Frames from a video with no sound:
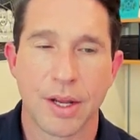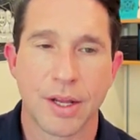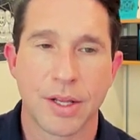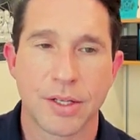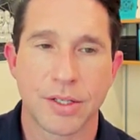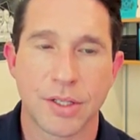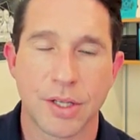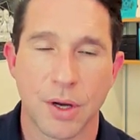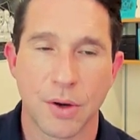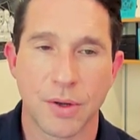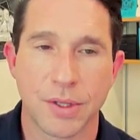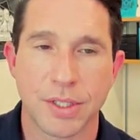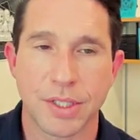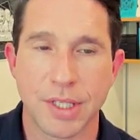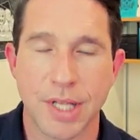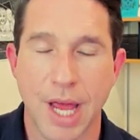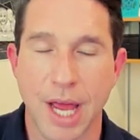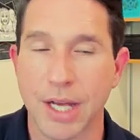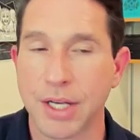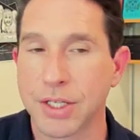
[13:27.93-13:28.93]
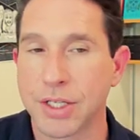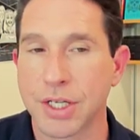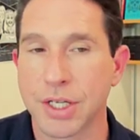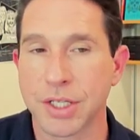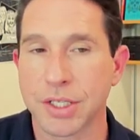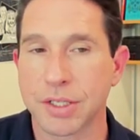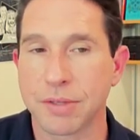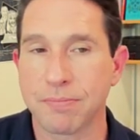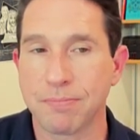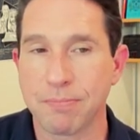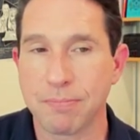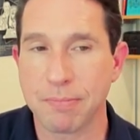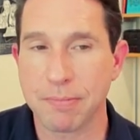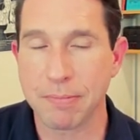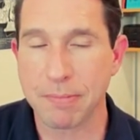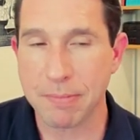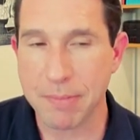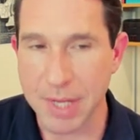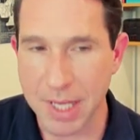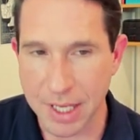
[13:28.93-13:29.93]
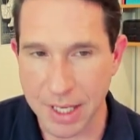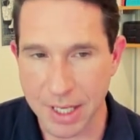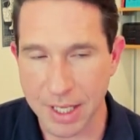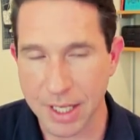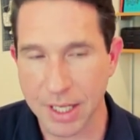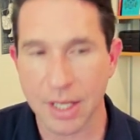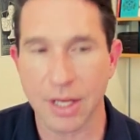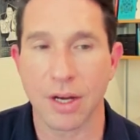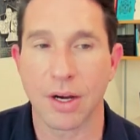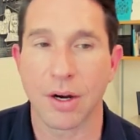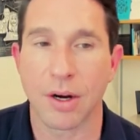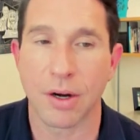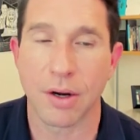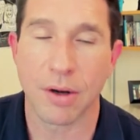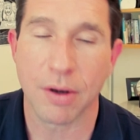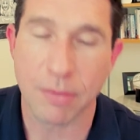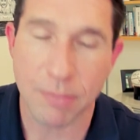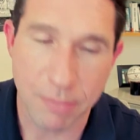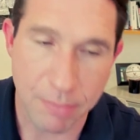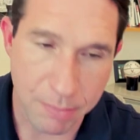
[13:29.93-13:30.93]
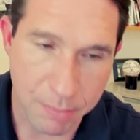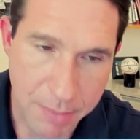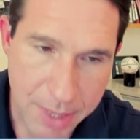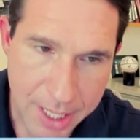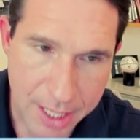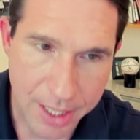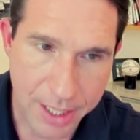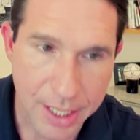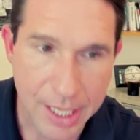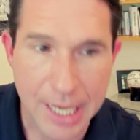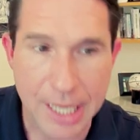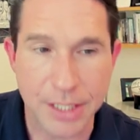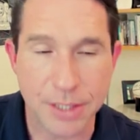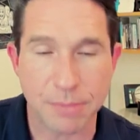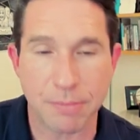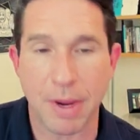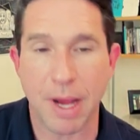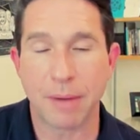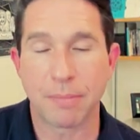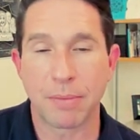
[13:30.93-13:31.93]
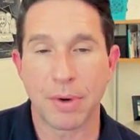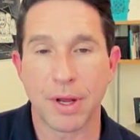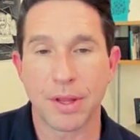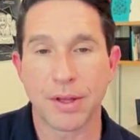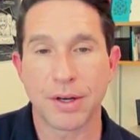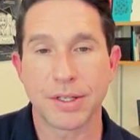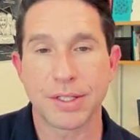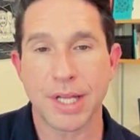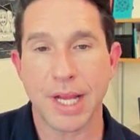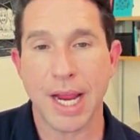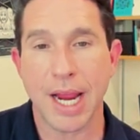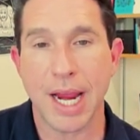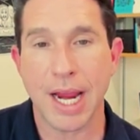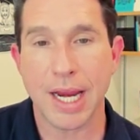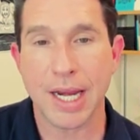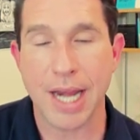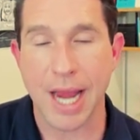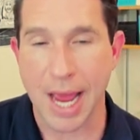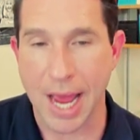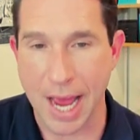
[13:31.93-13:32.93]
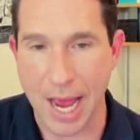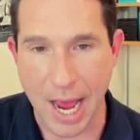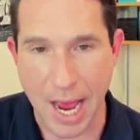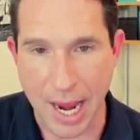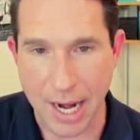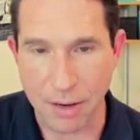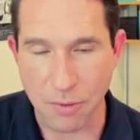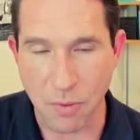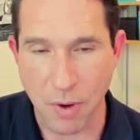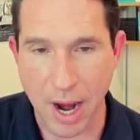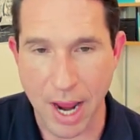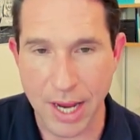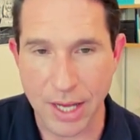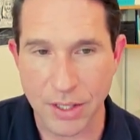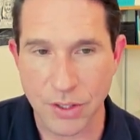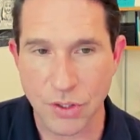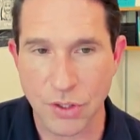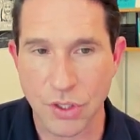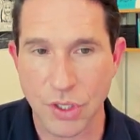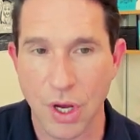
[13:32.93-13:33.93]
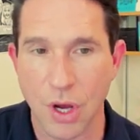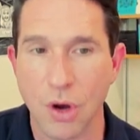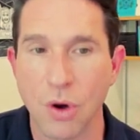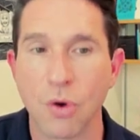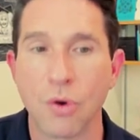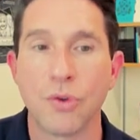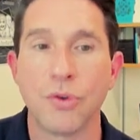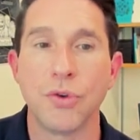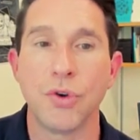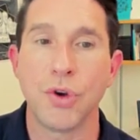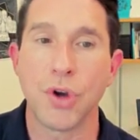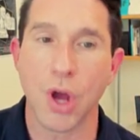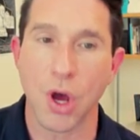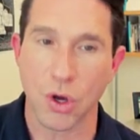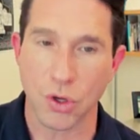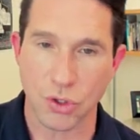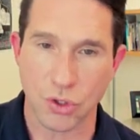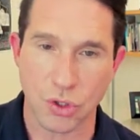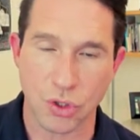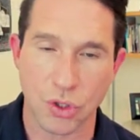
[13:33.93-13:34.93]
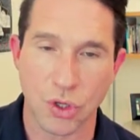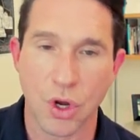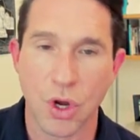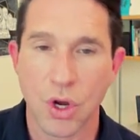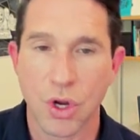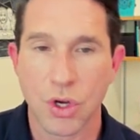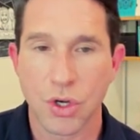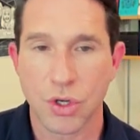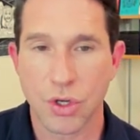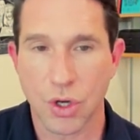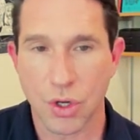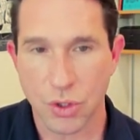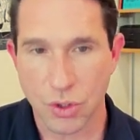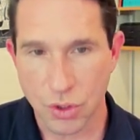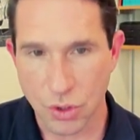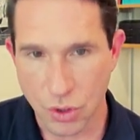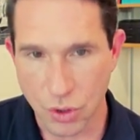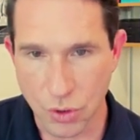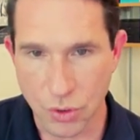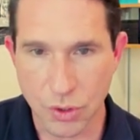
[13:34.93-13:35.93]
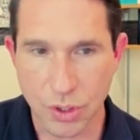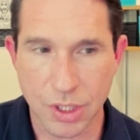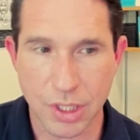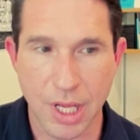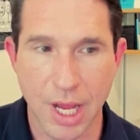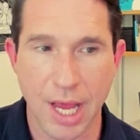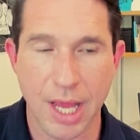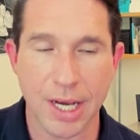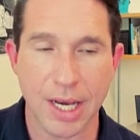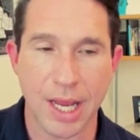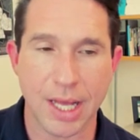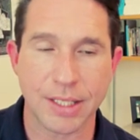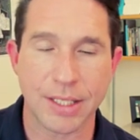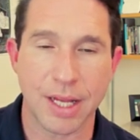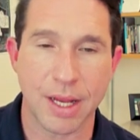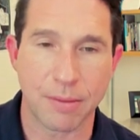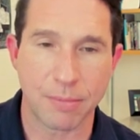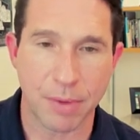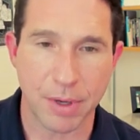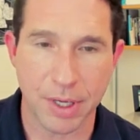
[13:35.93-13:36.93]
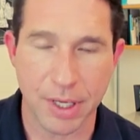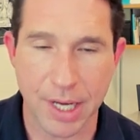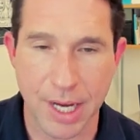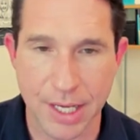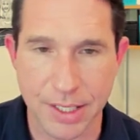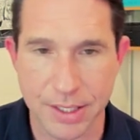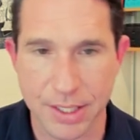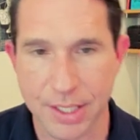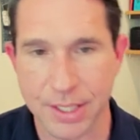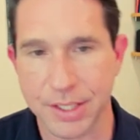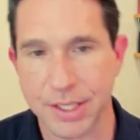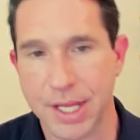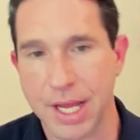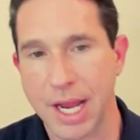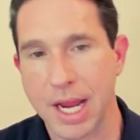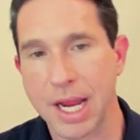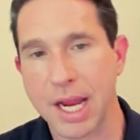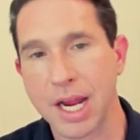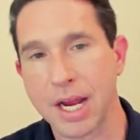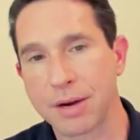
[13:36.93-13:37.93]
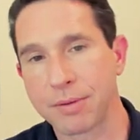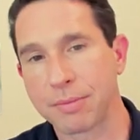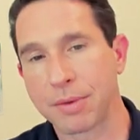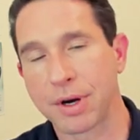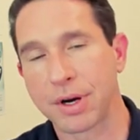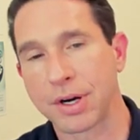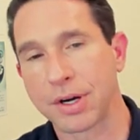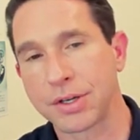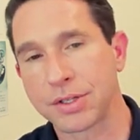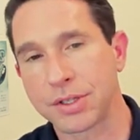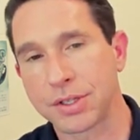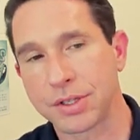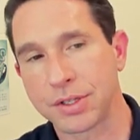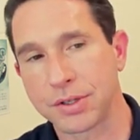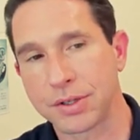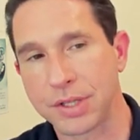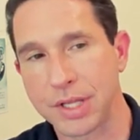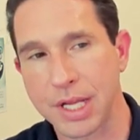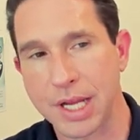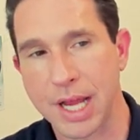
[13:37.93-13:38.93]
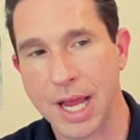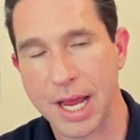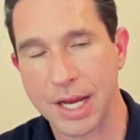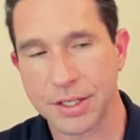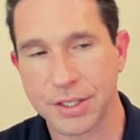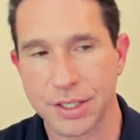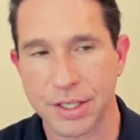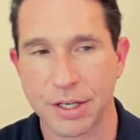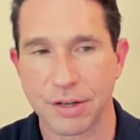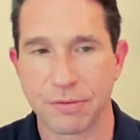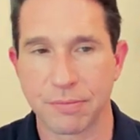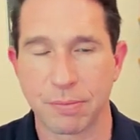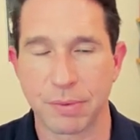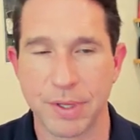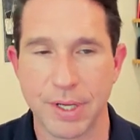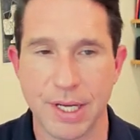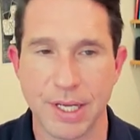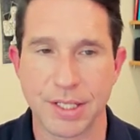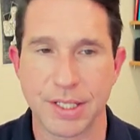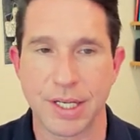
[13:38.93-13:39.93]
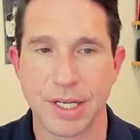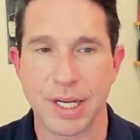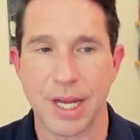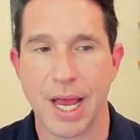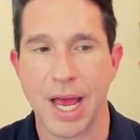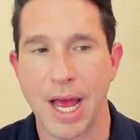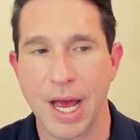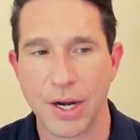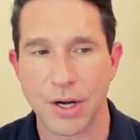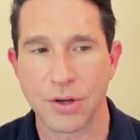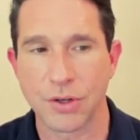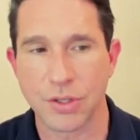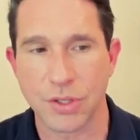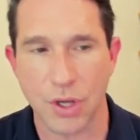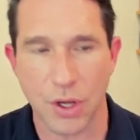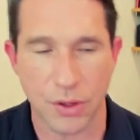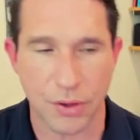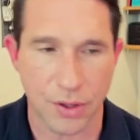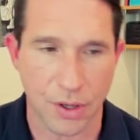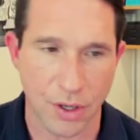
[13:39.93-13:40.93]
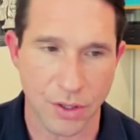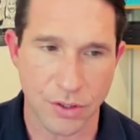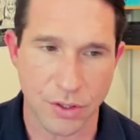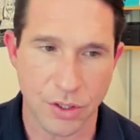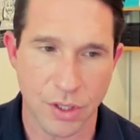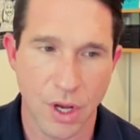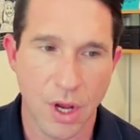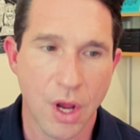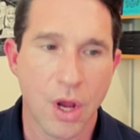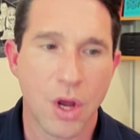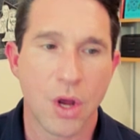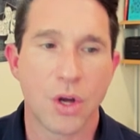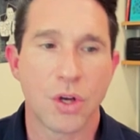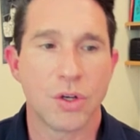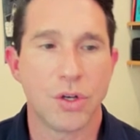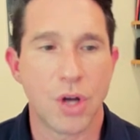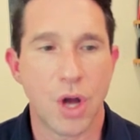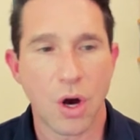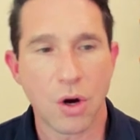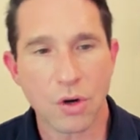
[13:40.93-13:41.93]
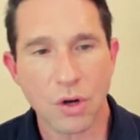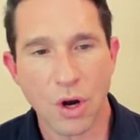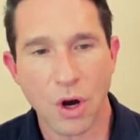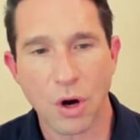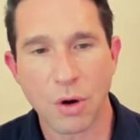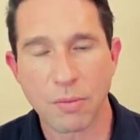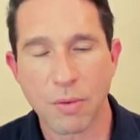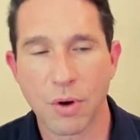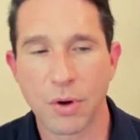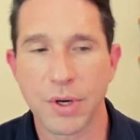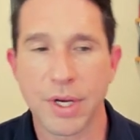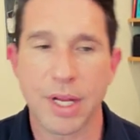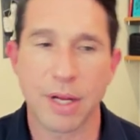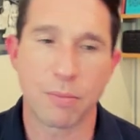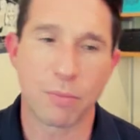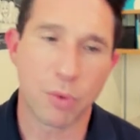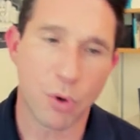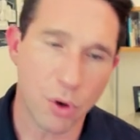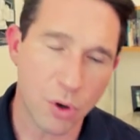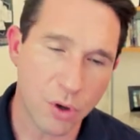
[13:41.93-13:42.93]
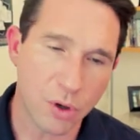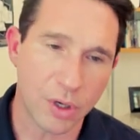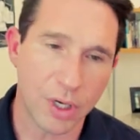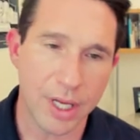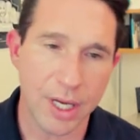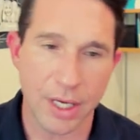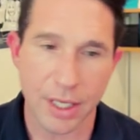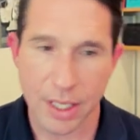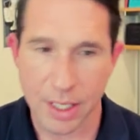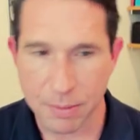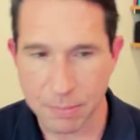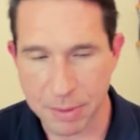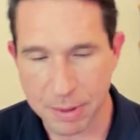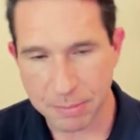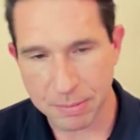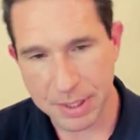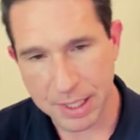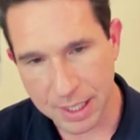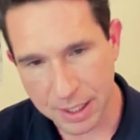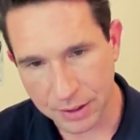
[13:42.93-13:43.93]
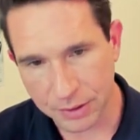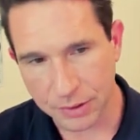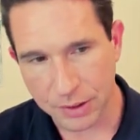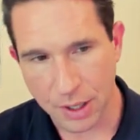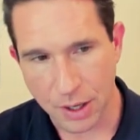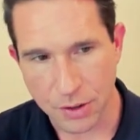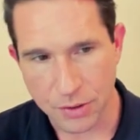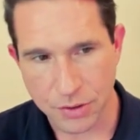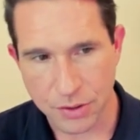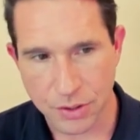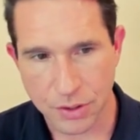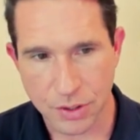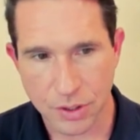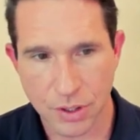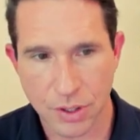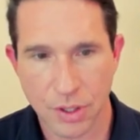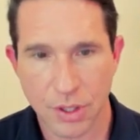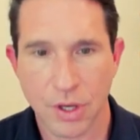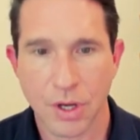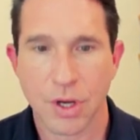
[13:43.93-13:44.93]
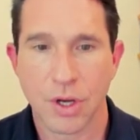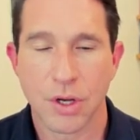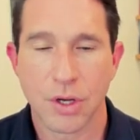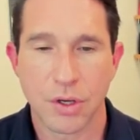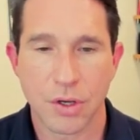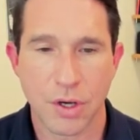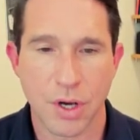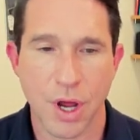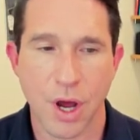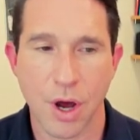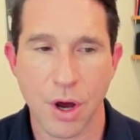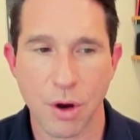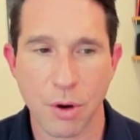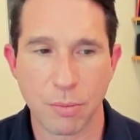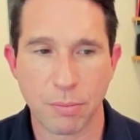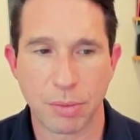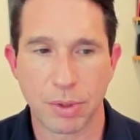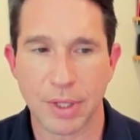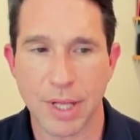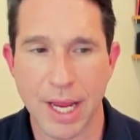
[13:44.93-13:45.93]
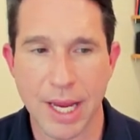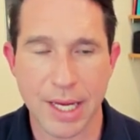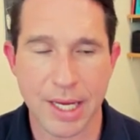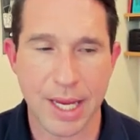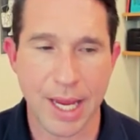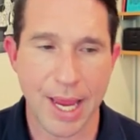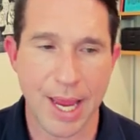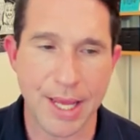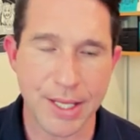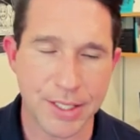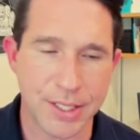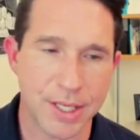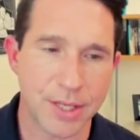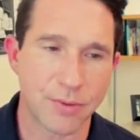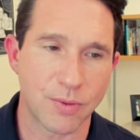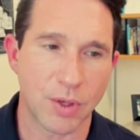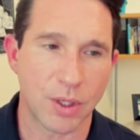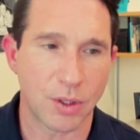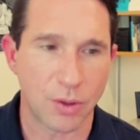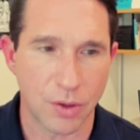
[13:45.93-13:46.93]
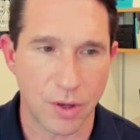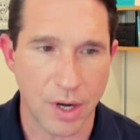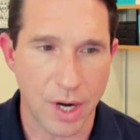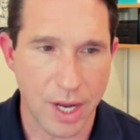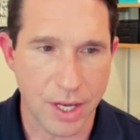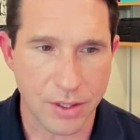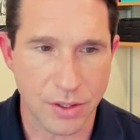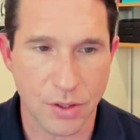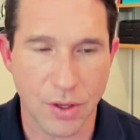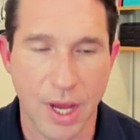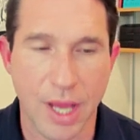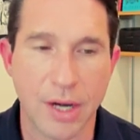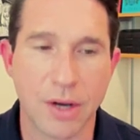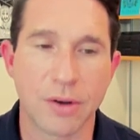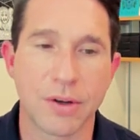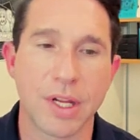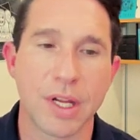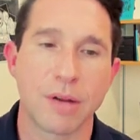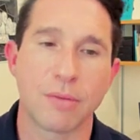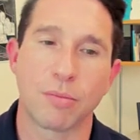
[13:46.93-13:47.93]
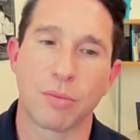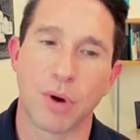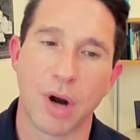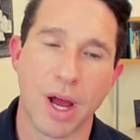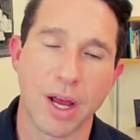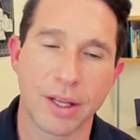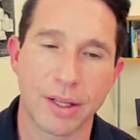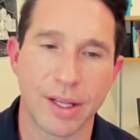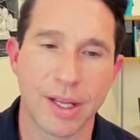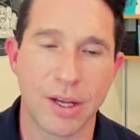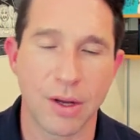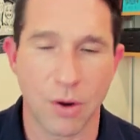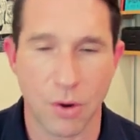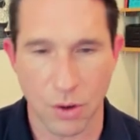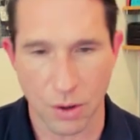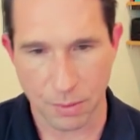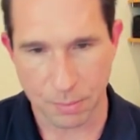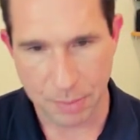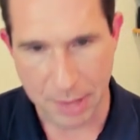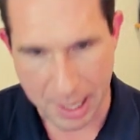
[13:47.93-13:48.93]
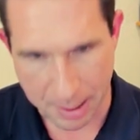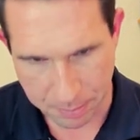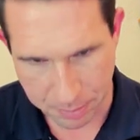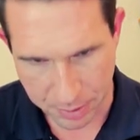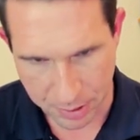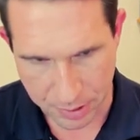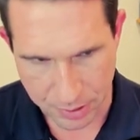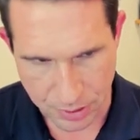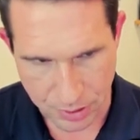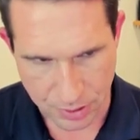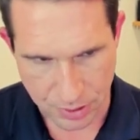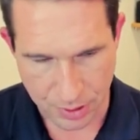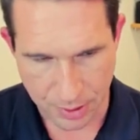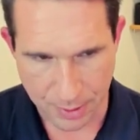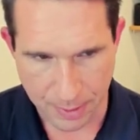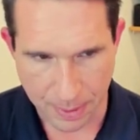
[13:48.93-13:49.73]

So it's not just me, it's my brothers and I, right? So nos gustan las hamburguesas. The hamburgers are doing the action of pleasing a nosotros. No como ni broccoli ni pimientos. No blank esas verduras. So I don't eat broccoli or peppers.